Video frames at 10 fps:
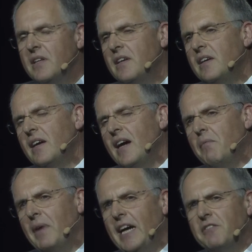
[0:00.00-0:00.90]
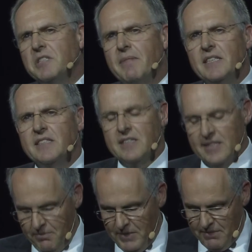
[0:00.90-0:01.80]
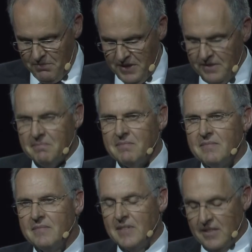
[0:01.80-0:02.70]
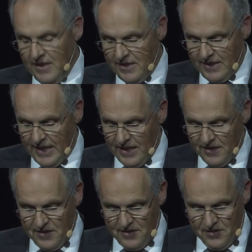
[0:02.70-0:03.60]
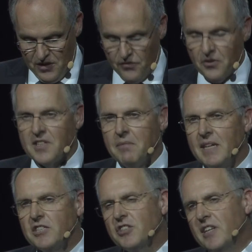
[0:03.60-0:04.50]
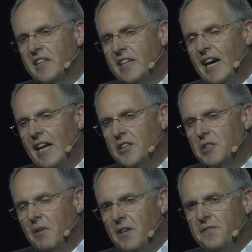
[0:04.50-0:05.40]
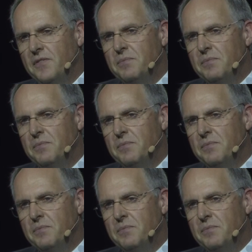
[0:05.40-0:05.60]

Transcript: you will see and hear more at the Frankfurt Motor Show on the 21st of September